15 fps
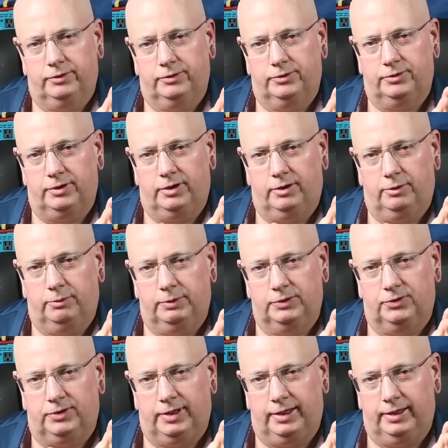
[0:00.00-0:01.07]
So
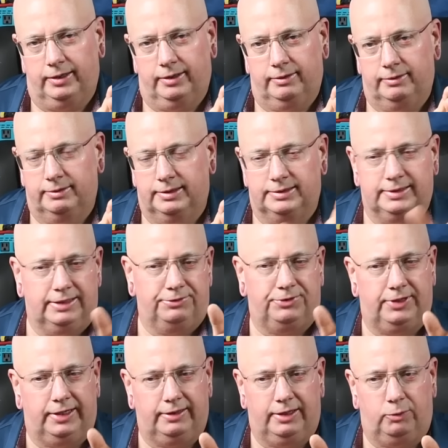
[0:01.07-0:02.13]
instead, of
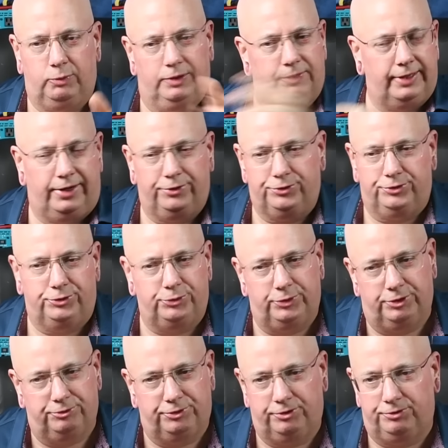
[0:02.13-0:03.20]
saying like
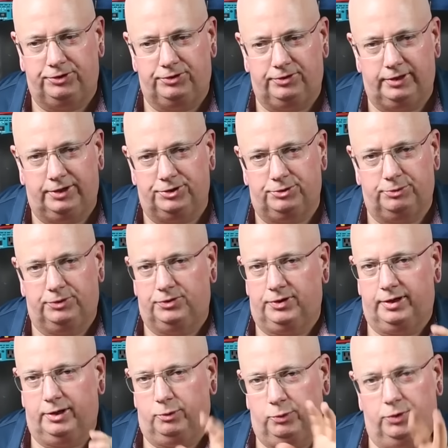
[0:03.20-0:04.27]
1,256, you would
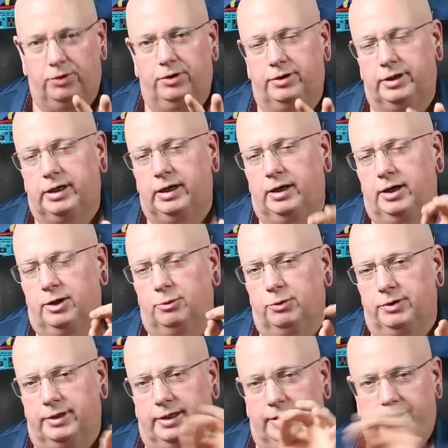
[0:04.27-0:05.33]
say a word
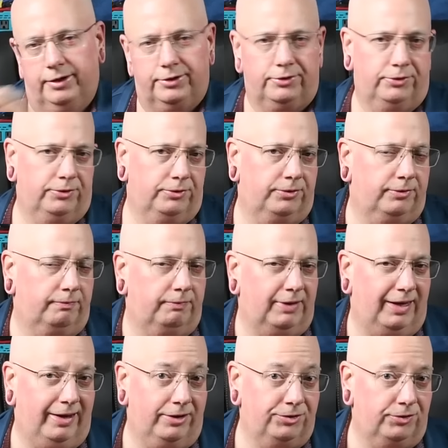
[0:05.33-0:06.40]
where the characters
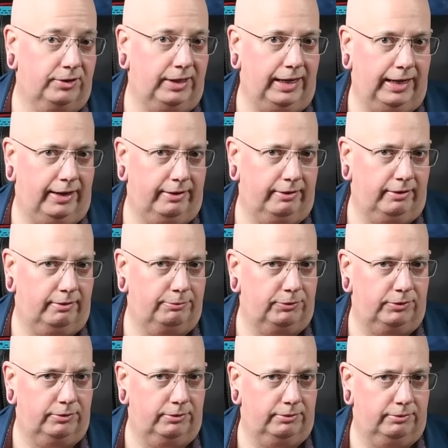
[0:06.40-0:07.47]
actually add up
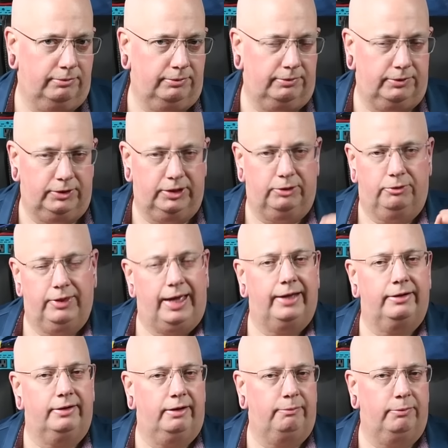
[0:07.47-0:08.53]
to you know
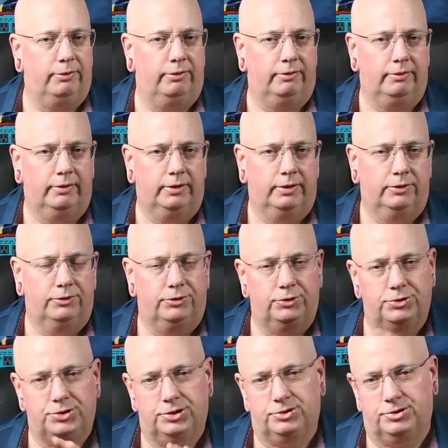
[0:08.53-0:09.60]
that number.
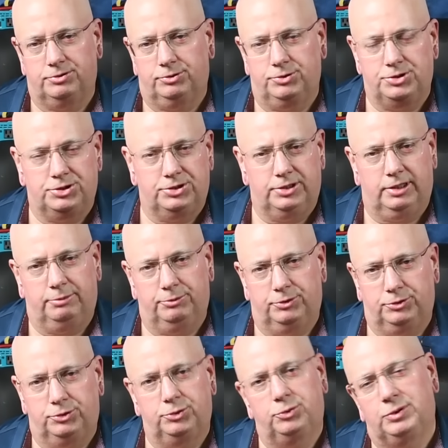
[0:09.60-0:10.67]
Two, digit, two,
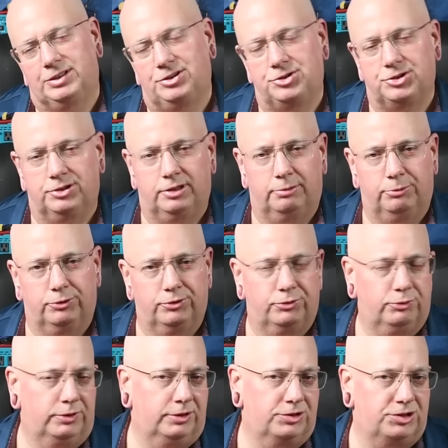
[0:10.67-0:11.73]
digit, two digit numbers,
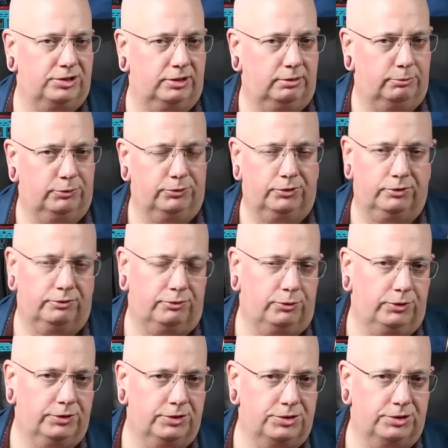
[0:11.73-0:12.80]
three digit numbers, and
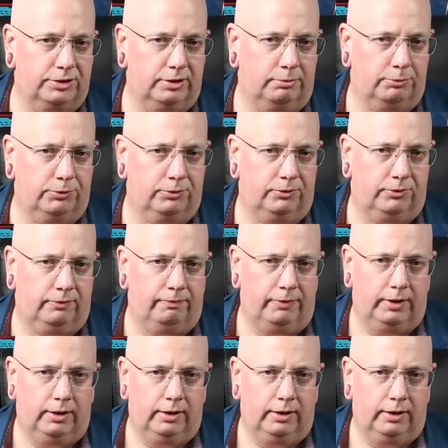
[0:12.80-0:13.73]
four digit numbers.